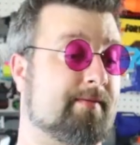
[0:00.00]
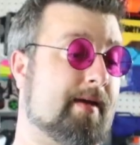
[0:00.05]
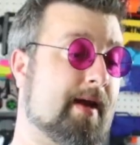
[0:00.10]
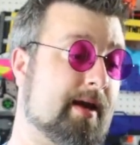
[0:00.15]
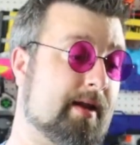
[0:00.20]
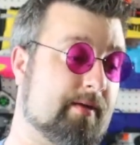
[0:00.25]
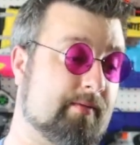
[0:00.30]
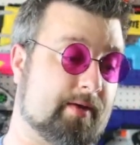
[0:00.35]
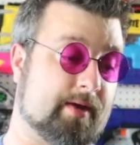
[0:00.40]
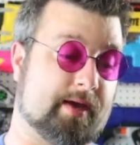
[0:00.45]

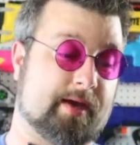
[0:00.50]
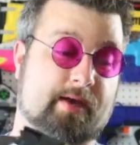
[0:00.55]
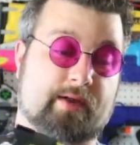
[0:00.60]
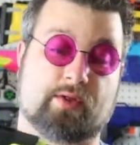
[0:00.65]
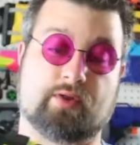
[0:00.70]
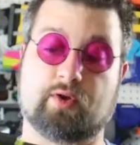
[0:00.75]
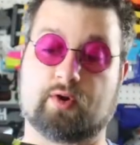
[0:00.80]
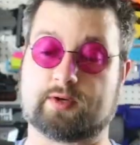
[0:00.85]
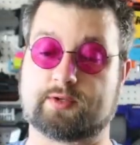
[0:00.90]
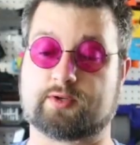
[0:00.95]
fan of it.
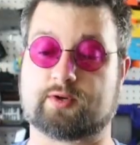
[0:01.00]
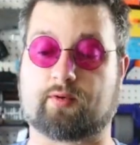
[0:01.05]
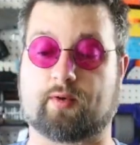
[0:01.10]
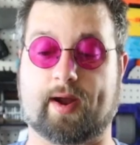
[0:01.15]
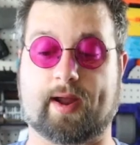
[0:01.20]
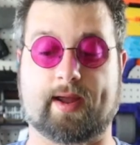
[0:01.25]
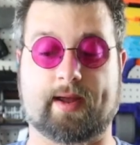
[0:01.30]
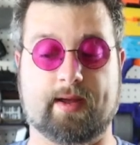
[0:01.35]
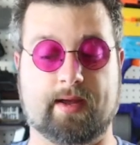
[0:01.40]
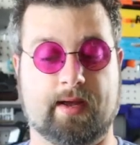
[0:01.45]
It looks
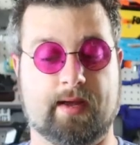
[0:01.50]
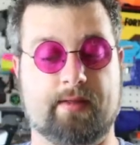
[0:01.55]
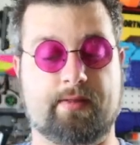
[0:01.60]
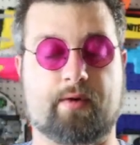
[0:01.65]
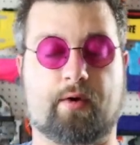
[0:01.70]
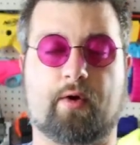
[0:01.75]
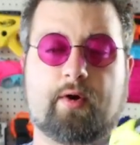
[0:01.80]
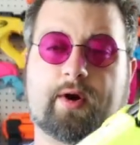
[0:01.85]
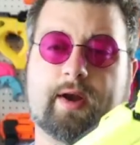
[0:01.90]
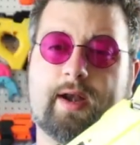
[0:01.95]
great.
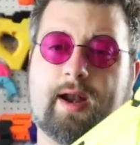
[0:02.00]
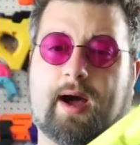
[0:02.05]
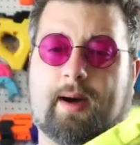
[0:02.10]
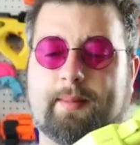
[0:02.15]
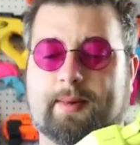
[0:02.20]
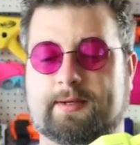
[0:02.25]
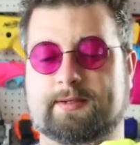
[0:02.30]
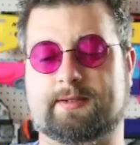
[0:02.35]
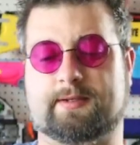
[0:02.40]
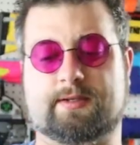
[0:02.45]
The
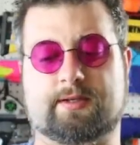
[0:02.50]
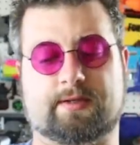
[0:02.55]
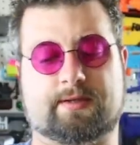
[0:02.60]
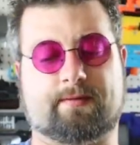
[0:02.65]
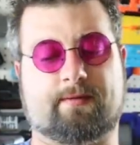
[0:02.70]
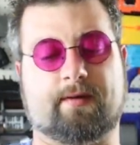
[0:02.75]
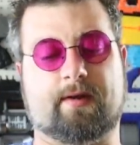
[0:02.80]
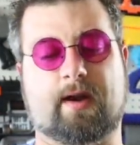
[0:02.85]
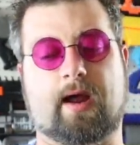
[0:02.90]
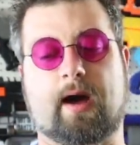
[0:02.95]
ergonomics is
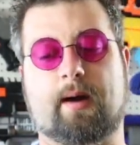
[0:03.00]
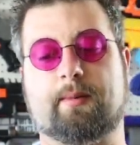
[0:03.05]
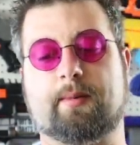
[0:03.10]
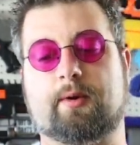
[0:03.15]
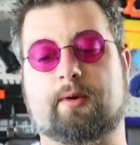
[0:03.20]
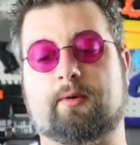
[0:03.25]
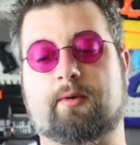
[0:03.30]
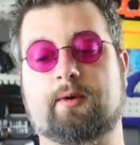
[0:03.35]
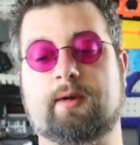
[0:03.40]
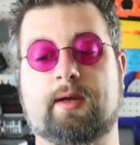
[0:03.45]
just
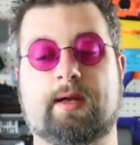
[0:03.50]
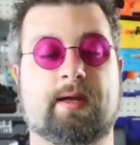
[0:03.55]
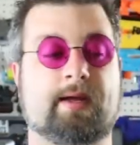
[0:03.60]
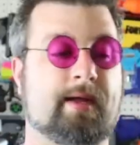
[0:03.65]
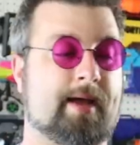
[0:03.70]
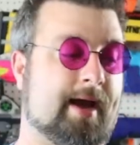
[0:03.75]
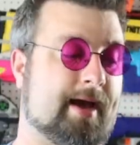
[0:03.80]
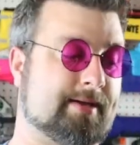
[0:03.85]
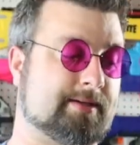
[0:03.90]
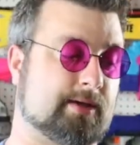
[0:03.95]
phenomenal.
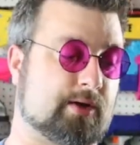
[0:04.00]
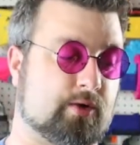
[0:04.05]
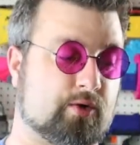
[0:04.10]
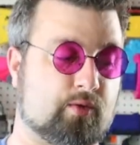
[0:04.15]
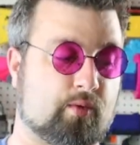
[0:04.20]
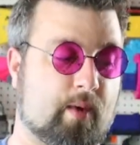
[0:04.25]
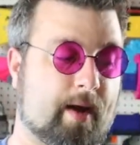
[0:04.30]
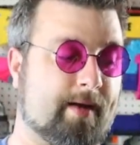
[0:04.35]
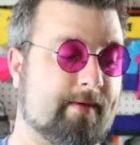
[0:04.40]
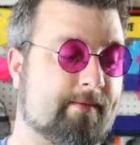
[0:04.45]
Has a
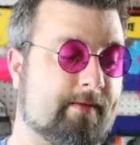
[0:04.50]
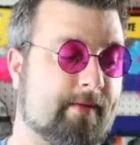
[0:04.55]
great